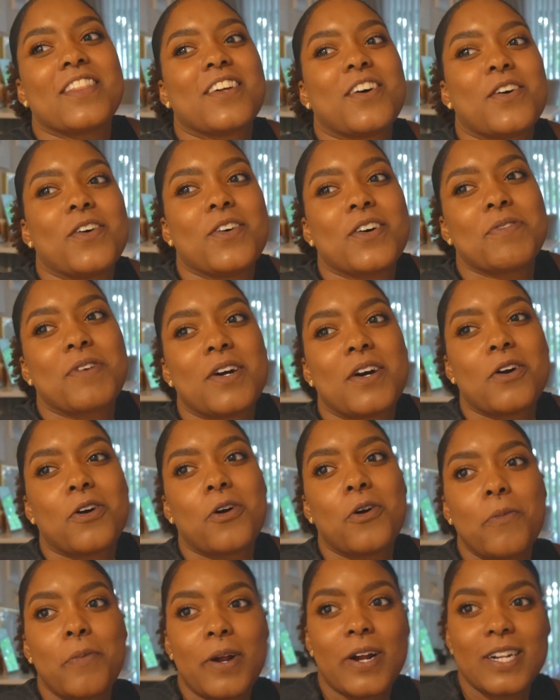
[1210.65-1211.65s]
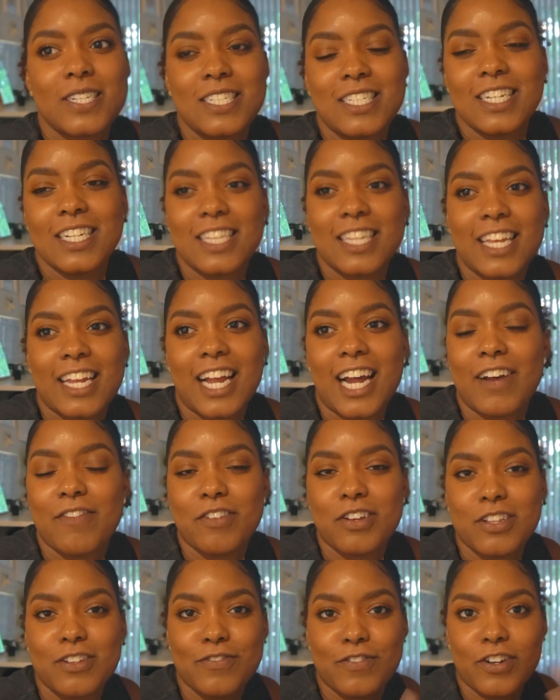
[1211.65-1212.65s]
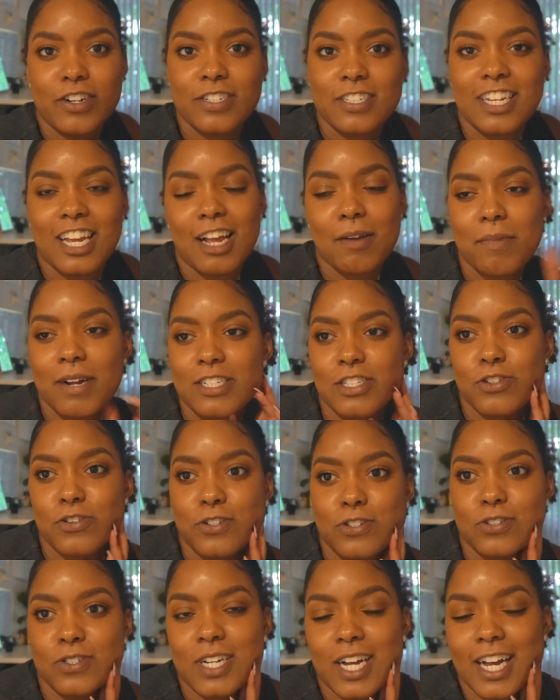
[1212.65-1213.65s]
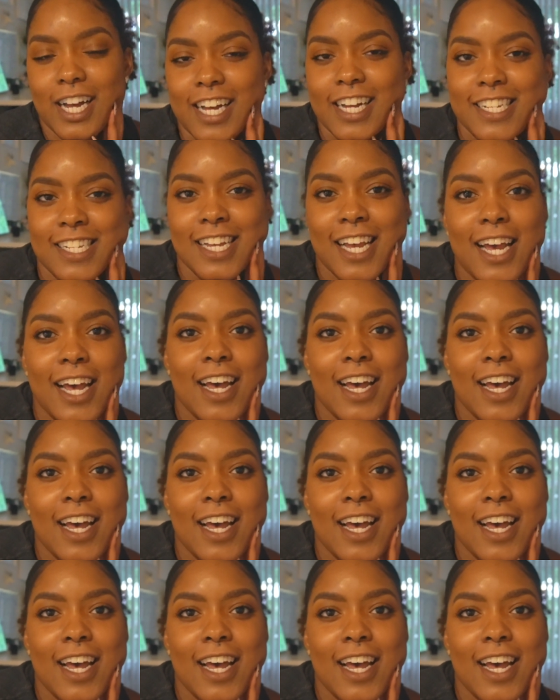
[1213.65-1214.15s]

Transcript: the whole co-parenting thing after the first time I told you guys